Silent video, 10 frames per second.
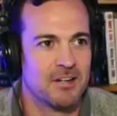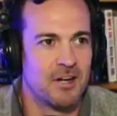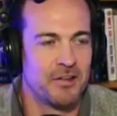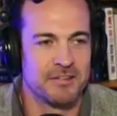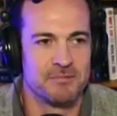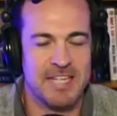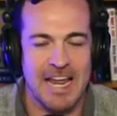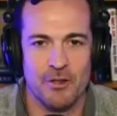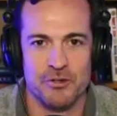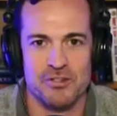all the
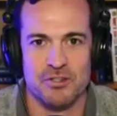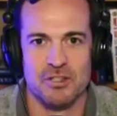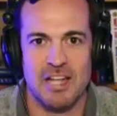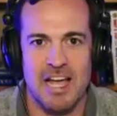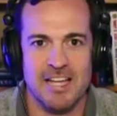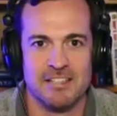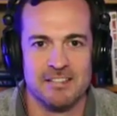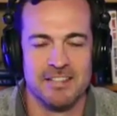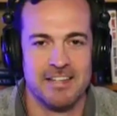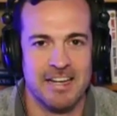calendars are aligned
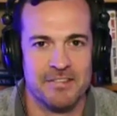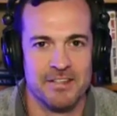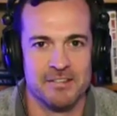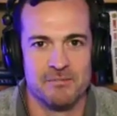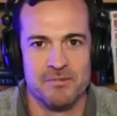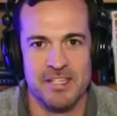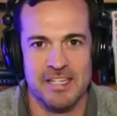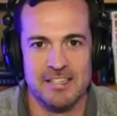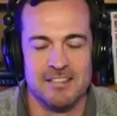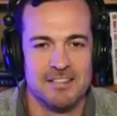and
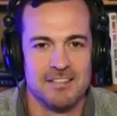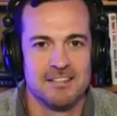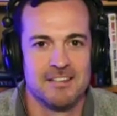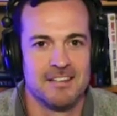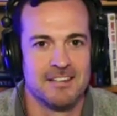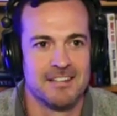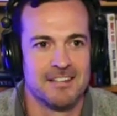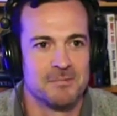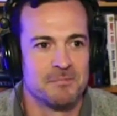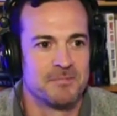the
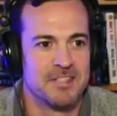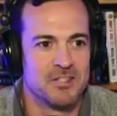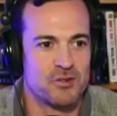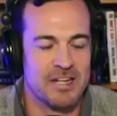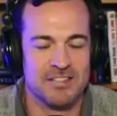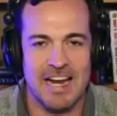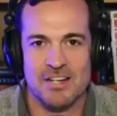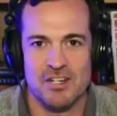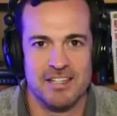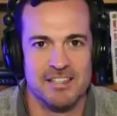
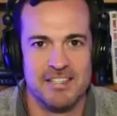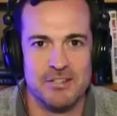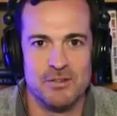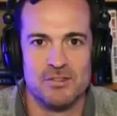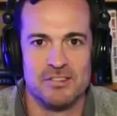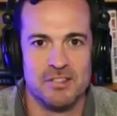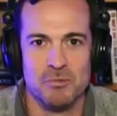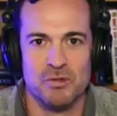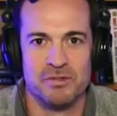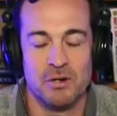transaction continues to
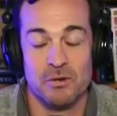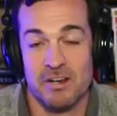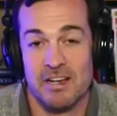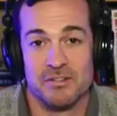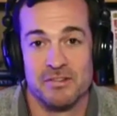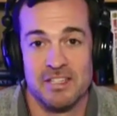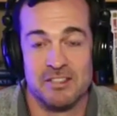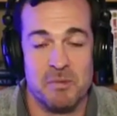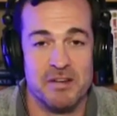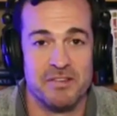move forward. And
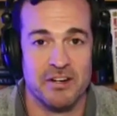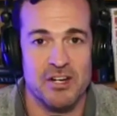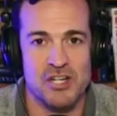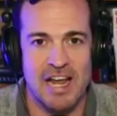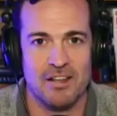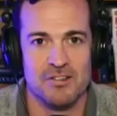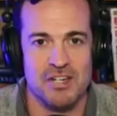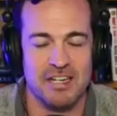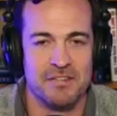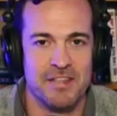it's been very
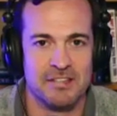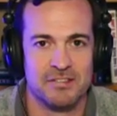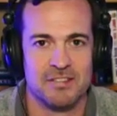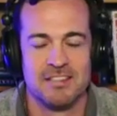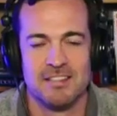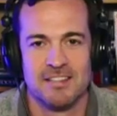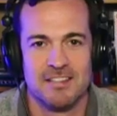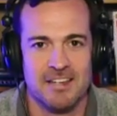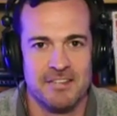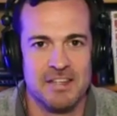challenging in this
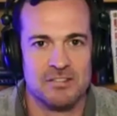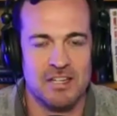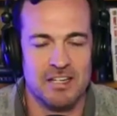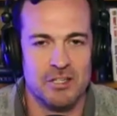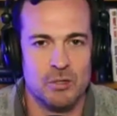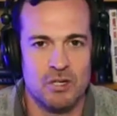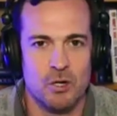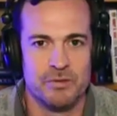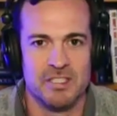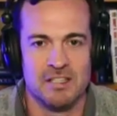new
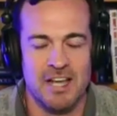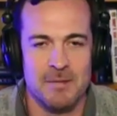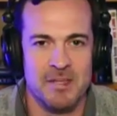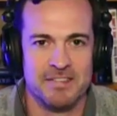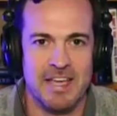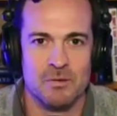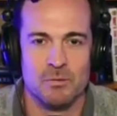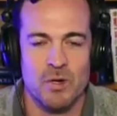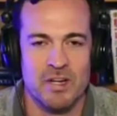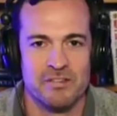COVID climate that
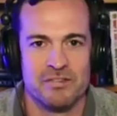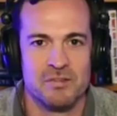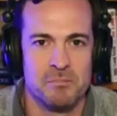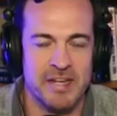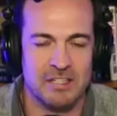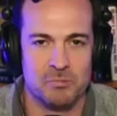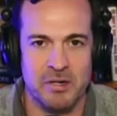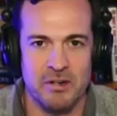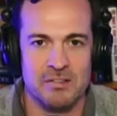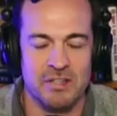we've been
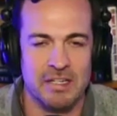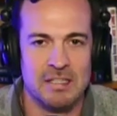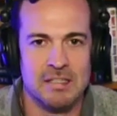experiencing.